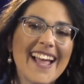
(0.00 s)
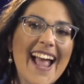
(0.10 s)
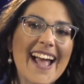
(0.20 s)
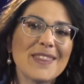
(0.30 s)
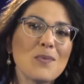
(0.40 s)

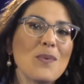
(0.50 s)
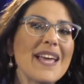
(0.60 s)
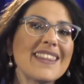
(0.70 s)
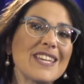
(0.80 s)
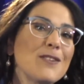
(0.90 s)
and the
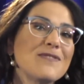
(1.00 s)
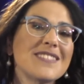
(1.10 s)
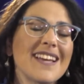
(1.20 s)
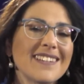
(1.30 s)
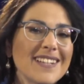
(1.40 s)
way that you've
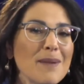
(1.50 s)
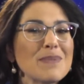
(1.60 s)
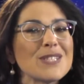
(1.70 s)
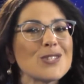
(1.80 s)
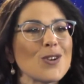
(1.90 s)
set it up
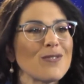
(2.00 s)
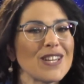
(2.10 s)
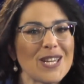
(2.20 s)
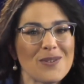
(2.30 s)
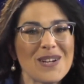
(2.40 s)

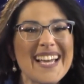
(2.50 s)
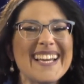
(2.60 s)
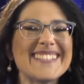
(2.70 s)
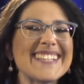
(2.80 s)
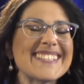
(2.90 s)
serving you?
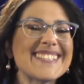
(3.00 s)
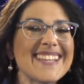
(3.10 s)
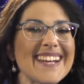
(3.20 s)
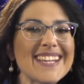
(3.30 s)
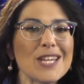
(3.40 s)
Is it
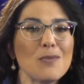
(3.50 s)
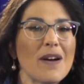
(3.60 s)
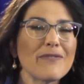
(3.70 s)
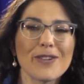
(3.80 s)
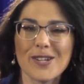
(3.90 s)
setting you
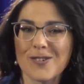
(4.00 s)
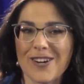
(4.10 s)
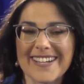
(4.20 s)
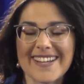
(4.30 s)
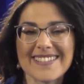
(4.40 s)
up for your
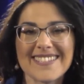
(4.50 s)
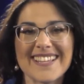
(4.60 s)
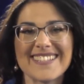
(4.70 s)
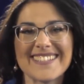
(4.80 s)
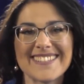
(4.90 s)
greatness?
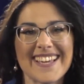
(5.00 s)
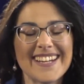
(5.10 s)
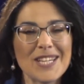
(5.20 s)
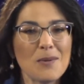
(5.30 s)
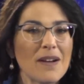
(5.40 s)
Is it
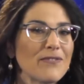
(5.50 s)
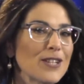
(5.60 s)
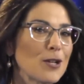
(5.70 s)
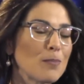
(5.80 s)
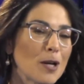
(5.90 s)
setting you up for
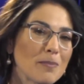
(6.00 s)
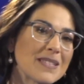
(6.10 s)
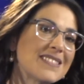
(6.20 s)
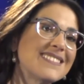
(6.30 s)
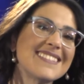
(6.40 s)
your
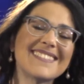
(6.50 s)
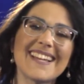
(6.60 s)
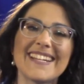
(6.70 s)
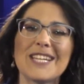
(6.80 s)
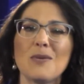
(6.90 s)
purpose? Is it
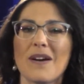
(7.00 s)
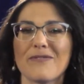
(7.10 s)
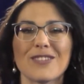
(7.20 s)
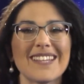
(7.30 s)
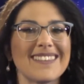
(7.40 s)
setting you up
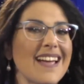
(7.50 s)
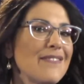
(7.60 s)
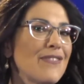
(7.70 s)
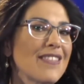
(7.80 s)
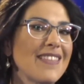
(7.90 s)
for the
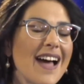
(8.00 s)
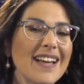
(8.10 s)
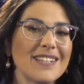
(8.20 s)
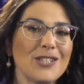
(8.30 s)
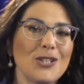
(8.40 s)
life
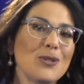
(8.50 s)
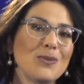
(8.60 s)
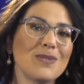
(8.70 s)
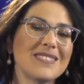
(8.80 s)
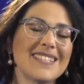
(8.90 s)
that
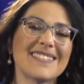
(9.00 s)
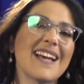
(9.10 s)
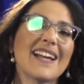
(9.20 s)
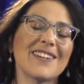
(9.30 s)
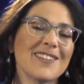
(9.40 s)
you
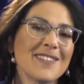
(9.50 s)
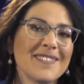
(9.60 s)
desire?